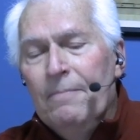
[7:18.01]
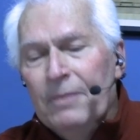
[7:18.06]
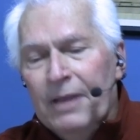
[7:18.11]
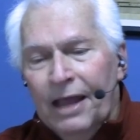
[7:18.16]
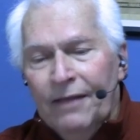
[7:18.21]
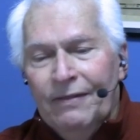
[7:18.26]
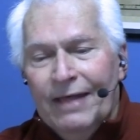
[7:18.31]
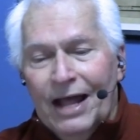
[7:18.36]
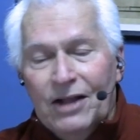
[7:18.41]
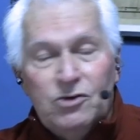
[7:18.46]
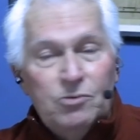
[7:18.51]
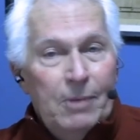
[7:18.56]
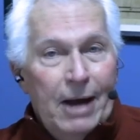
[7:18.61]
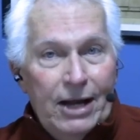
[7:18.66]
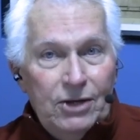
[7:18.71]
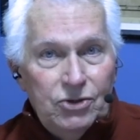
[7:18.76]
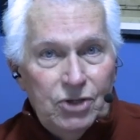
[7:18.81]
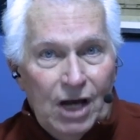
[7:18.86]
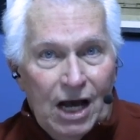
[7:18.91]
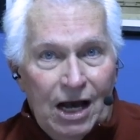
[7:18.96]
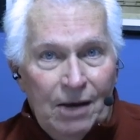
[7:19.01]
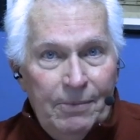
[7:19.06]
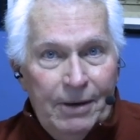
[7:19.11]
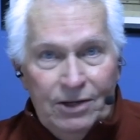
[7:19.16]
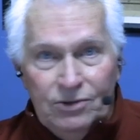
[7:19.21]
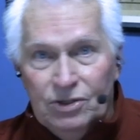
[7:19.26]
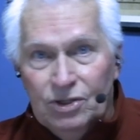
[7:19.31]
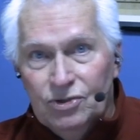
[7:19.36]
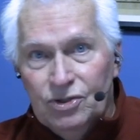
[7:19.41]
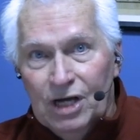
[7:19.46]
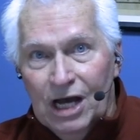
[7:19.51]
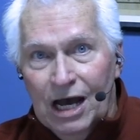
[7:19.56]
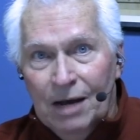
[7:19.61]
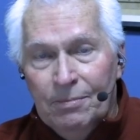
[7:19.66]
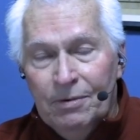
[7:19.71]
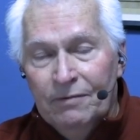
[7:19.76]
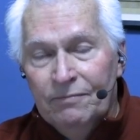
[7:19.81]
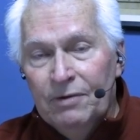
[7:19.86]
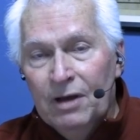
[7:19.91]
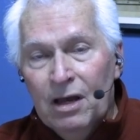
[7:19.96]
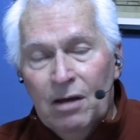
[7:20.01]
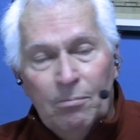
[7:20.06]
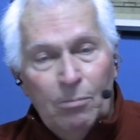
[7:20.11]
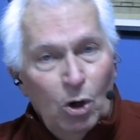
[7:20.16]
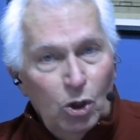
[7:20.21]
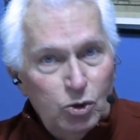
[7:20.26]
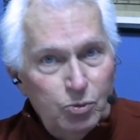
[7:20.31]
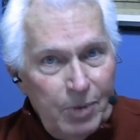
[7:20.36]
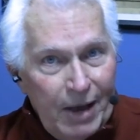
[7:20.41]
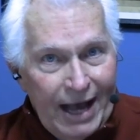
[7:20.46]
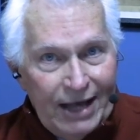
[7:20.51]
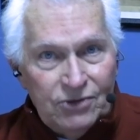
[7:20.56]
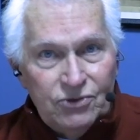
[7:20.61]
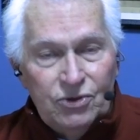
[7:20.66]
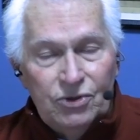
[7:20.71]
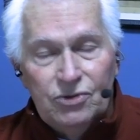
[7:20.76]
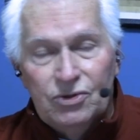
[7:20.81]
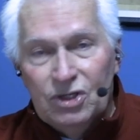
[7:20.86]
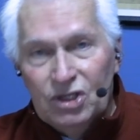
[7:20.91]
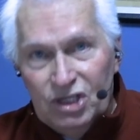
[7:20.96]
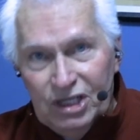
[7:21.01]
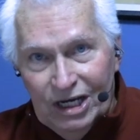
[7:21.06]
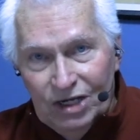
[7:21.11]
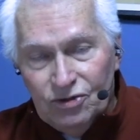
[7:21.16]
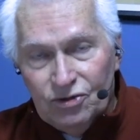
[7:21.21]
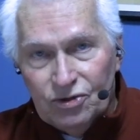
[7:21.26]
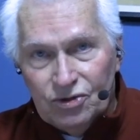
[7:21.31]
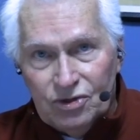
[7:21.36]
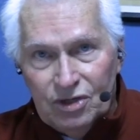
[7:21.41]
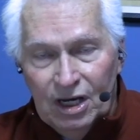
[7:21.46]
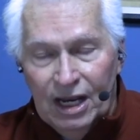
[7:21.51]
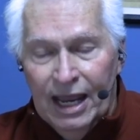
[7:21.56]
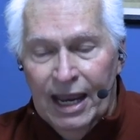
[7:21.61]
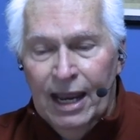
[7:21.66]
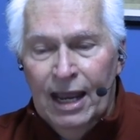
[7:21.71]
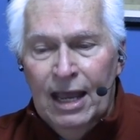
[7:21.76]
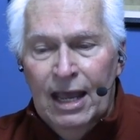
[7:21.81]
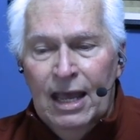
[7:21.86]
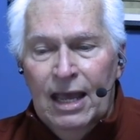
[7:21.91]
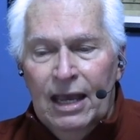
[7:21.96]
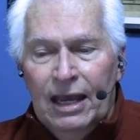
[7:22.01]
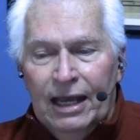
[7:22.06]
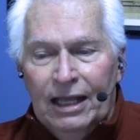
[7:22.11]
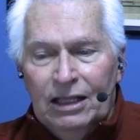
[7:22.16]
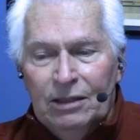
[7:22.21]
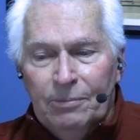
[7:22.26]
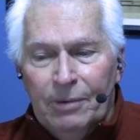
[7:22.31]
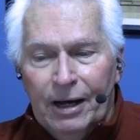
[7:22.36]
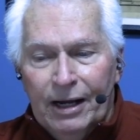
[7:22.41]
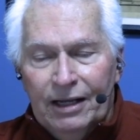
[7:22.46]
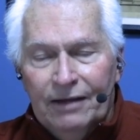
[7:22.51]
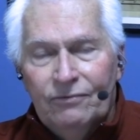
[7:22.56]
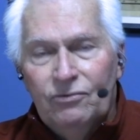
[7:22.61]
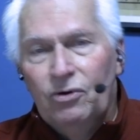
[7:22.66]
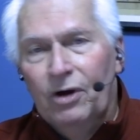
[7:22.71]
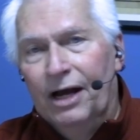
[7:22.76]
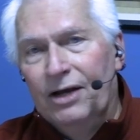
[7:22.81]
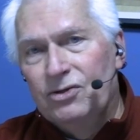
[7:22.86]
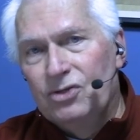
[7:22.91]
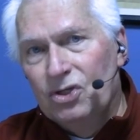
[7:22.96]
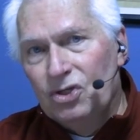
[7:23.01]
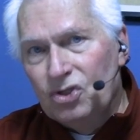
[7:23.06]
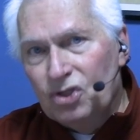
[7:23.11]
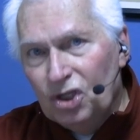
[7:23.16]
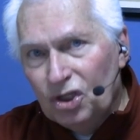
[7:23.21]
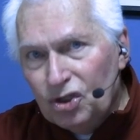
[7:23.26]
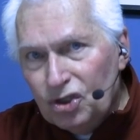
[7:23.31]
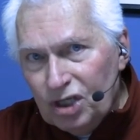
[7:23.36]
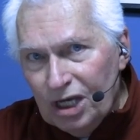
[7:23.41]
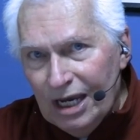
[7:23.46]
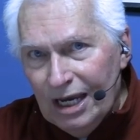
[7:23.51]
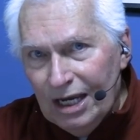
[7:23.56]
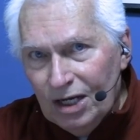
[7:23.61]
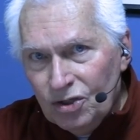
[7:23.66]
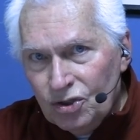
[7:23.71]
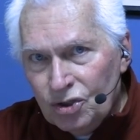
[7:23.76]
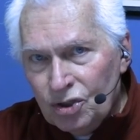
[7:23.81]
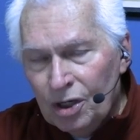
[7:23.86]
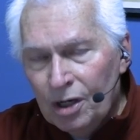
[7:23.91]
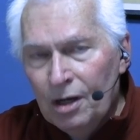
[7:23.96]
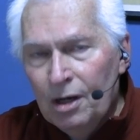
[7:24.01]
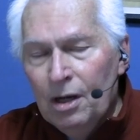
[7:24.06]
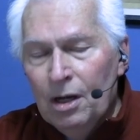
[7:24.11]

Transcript: and that's my job, as the job of most pastors and teachers today in the body of Christ, is to teach